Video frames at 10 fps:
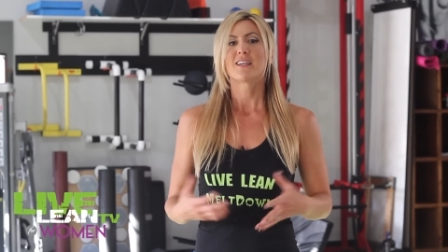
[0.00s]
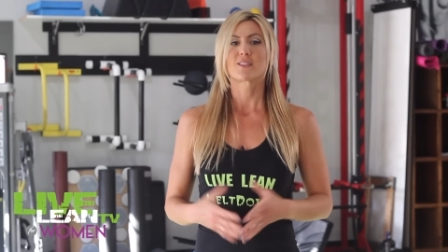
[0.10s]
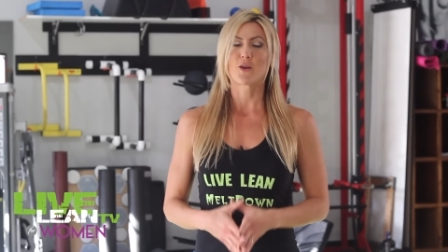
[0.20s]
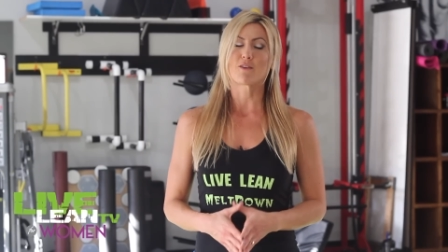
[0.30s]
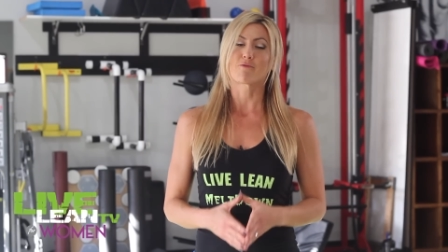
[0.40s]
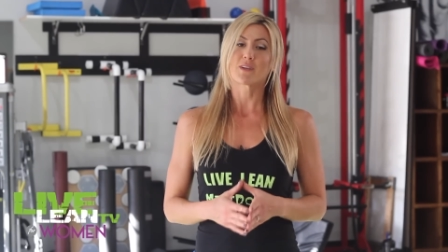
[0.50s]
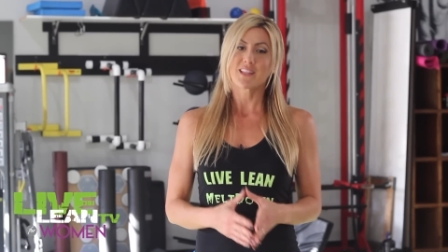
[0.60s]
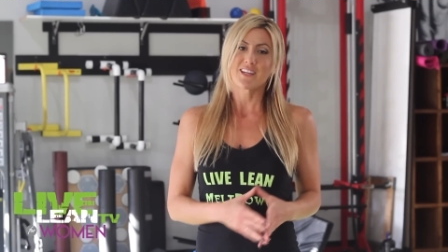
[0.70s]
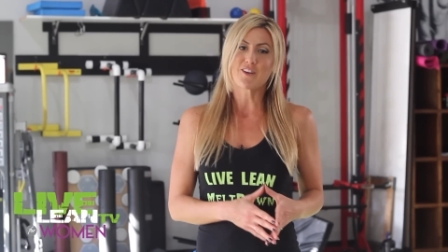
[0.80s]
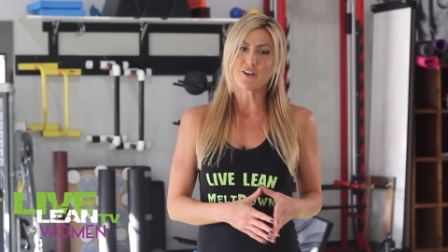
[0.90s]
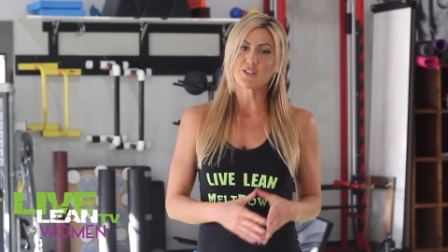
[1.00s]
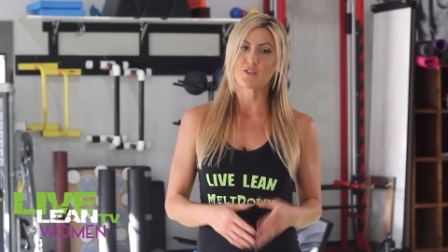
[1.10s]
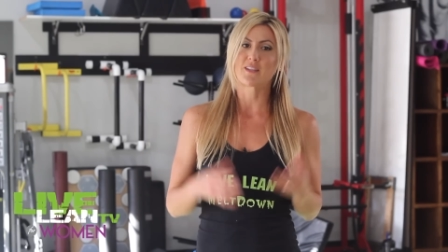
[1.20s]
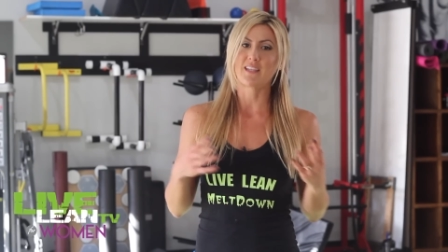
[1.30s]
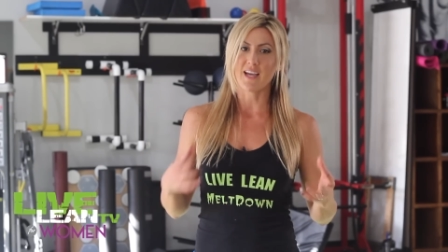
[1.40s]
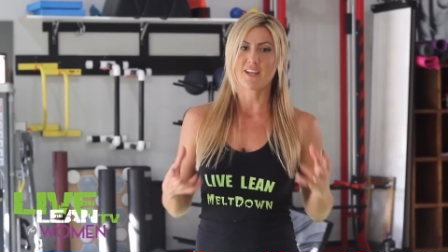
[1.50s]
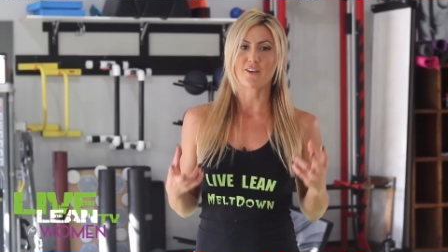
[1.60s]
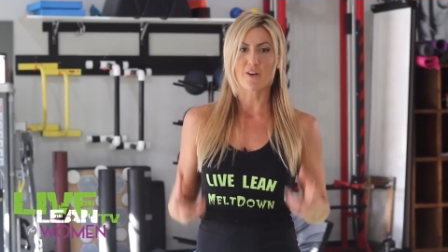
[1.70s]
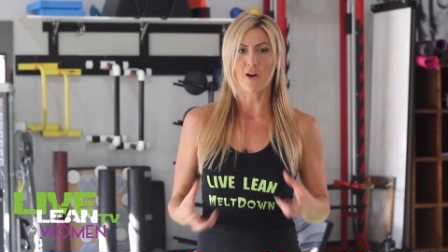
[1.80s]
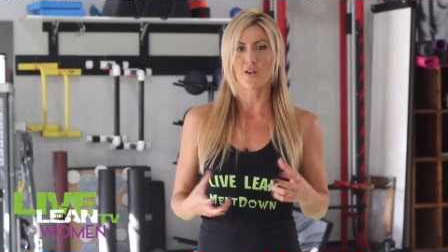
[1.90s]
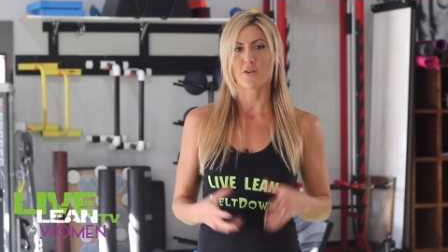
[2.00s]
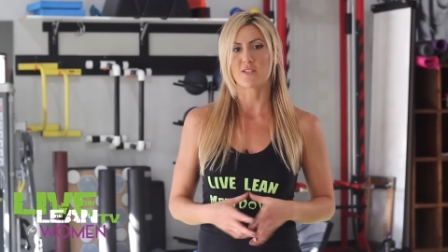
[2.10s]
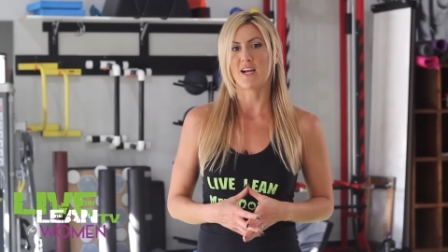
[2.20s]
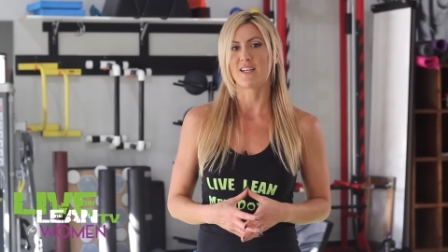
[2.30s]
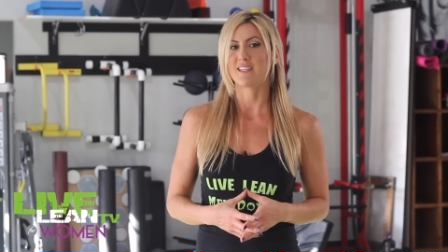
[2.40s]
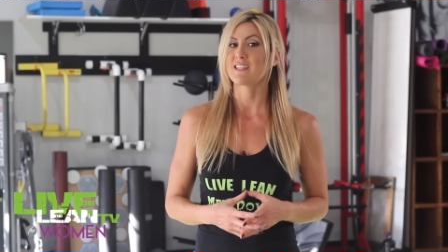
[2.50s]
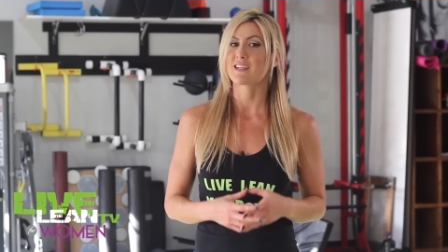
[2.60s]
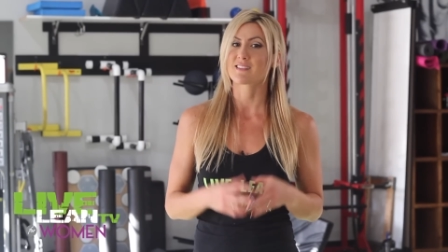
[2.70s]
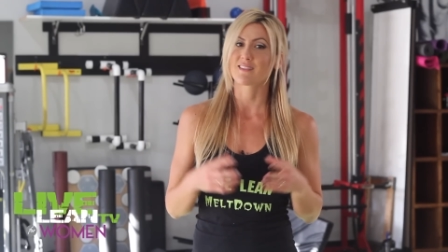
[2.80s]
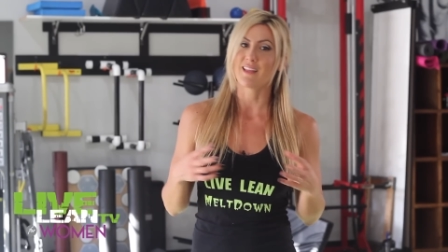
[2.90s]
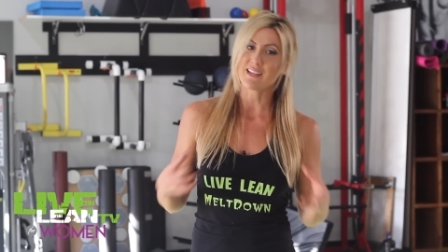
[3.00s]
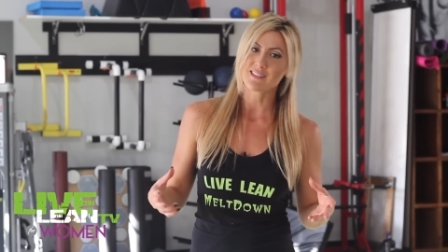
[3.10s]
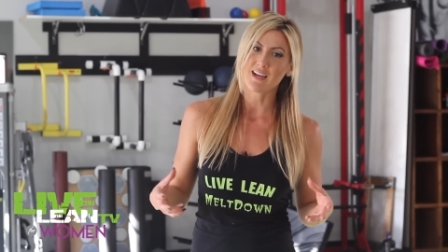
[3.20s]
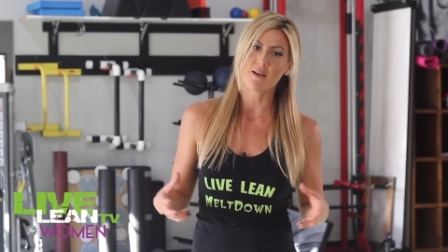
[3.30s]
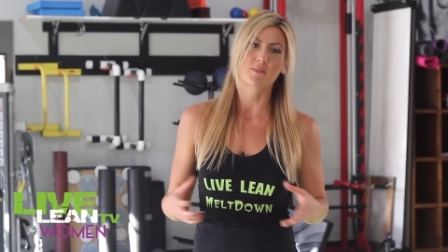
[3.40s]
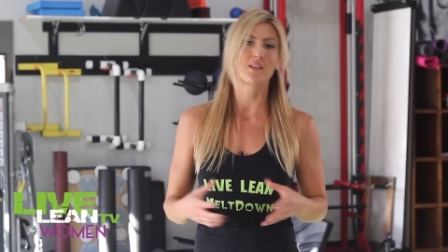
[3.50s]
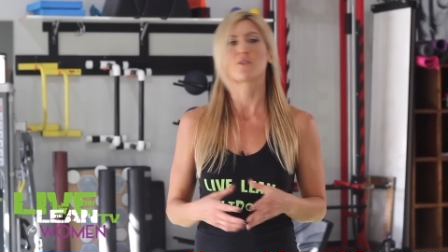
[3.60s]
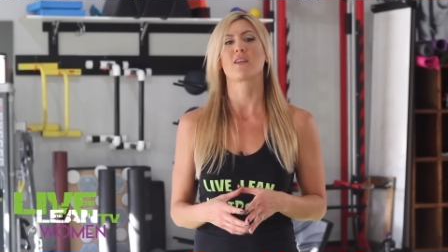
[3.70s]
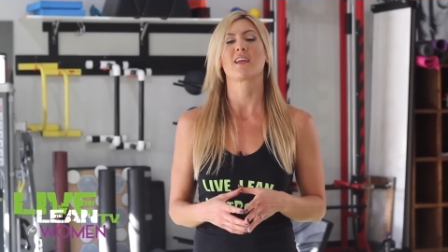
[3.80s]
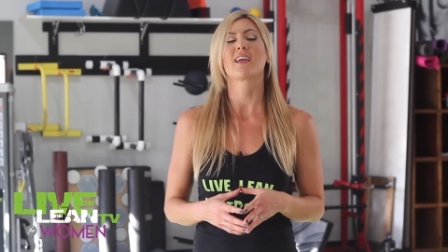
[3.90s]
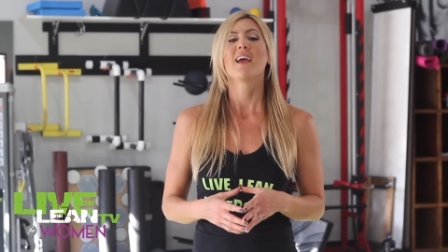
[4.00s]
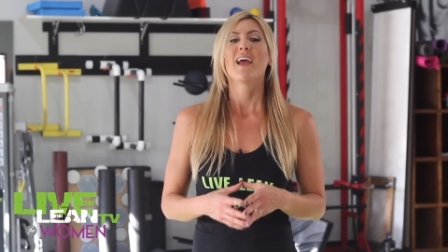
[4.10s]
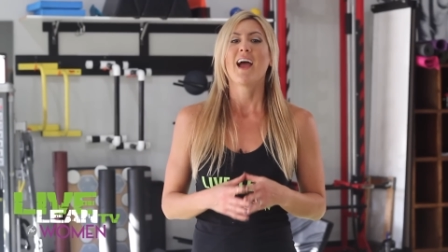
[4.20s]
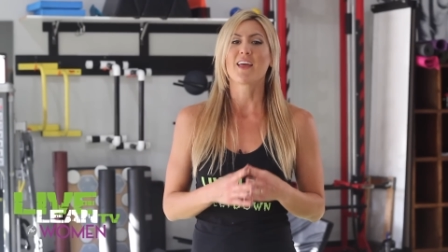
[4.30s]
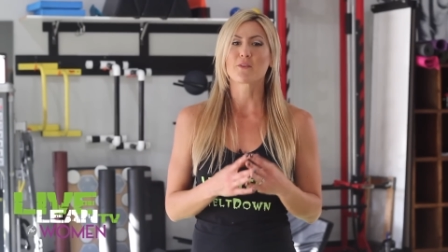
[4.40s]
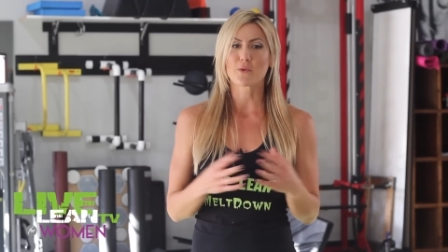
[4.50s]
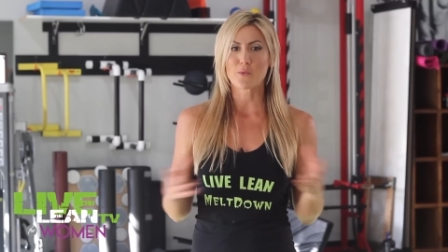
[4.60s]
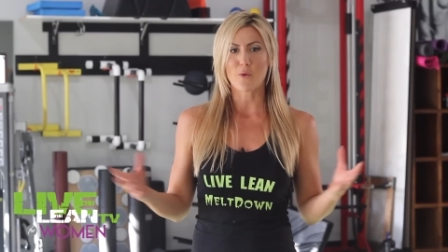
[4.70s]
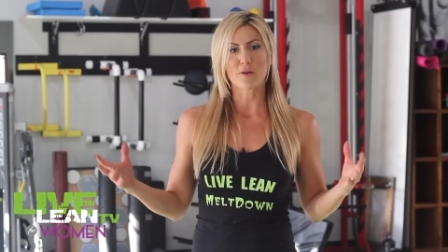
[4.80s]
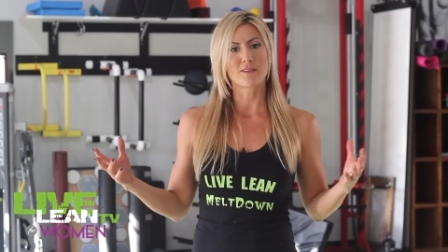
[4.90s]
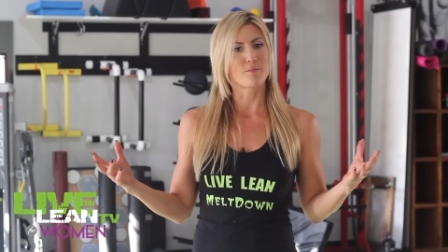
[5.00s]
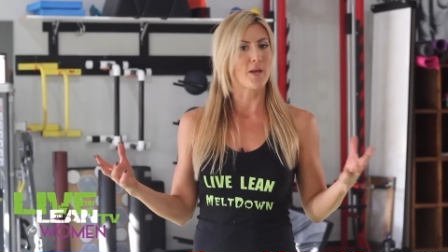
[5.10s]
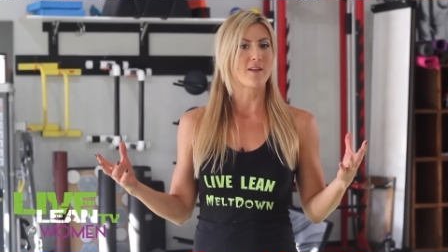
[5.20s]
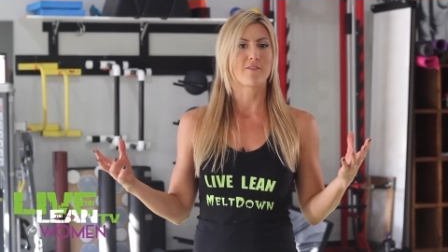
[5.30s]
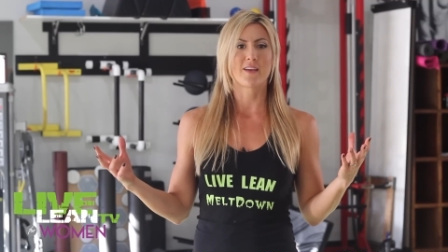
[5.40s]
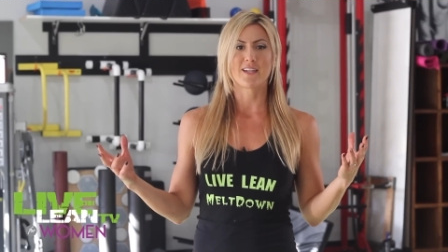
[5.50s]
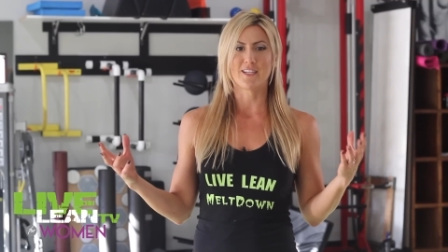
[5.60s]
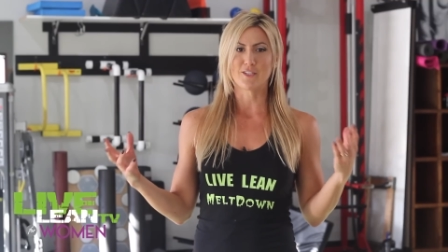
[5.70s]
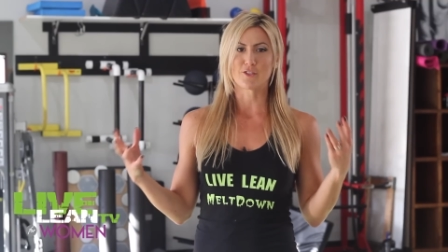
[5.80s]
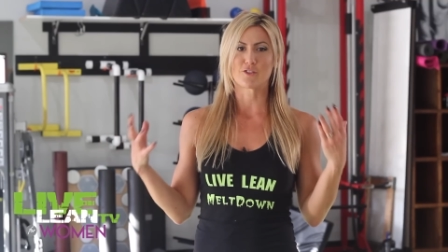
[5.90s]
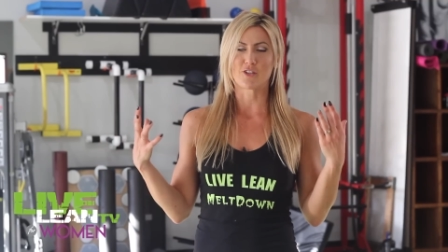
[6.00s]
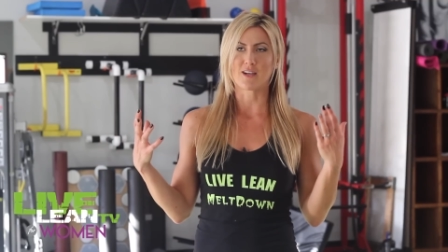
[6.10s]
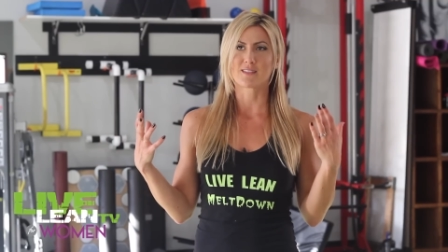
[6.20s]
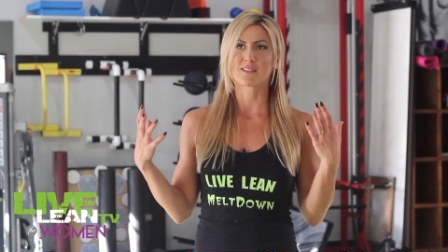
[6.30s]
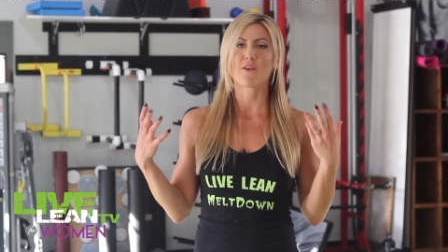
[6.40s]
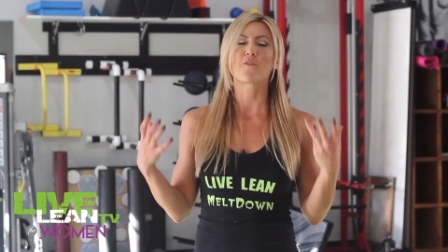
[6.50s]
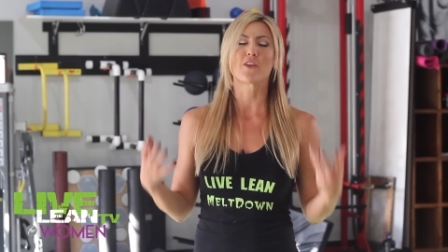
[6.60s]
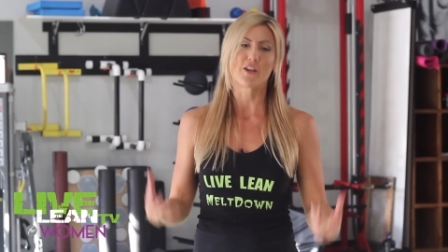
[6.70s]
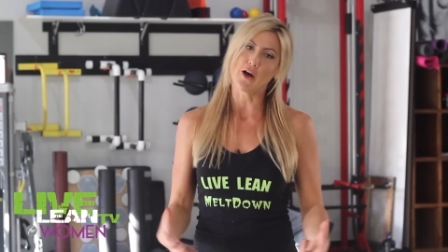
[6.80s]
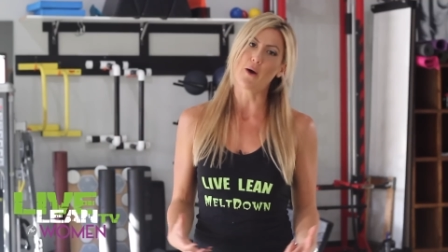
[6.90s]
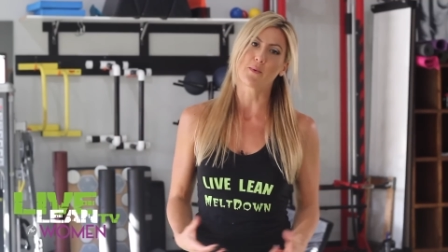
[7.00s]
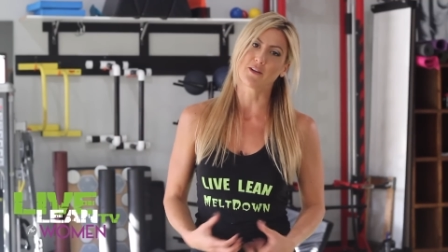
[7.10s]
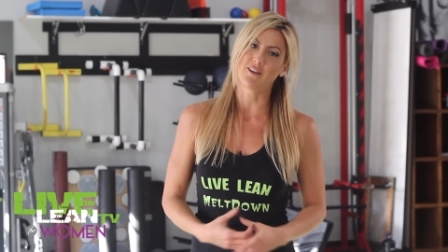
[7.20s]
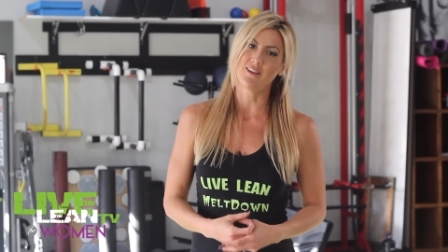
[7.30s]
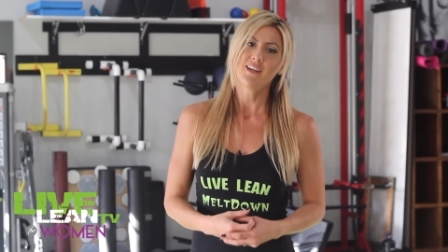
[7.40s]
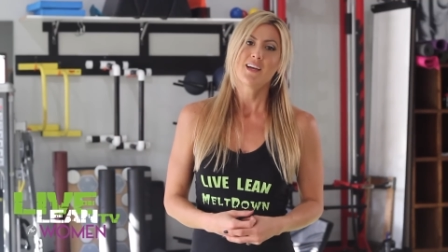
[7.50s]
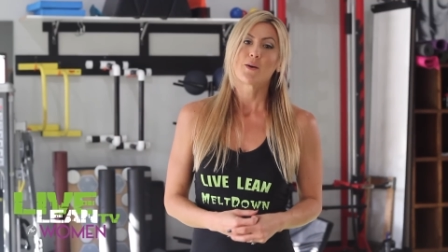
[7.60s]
so I really encourage you to get your cardio done. It takes less time than you think, and the reward, the benefit is just phenomenal.